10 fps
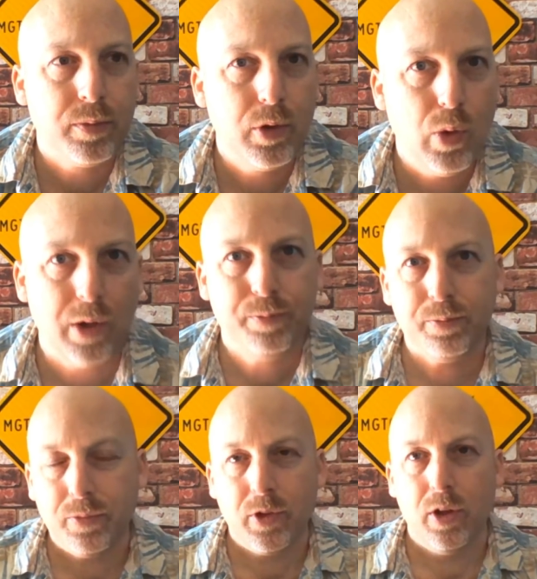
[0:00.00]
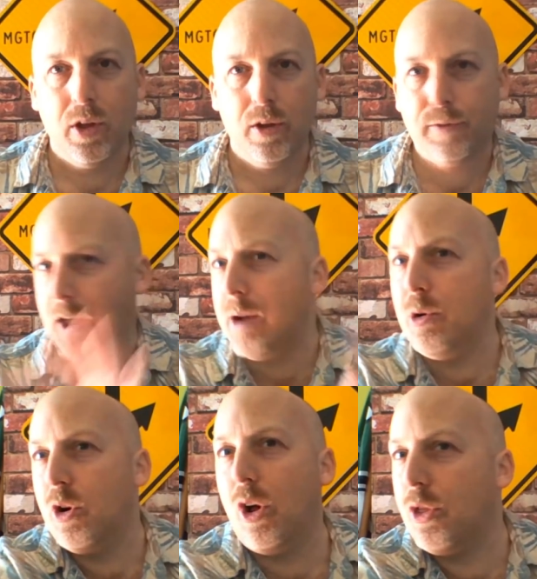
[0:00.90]
Well, forget
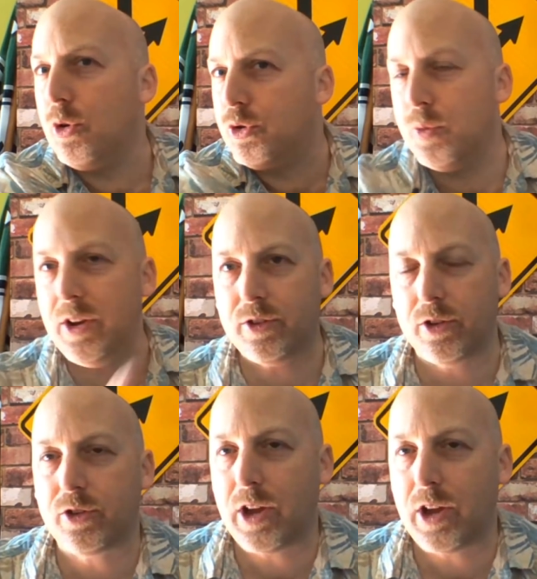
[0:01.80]
about all those reasons,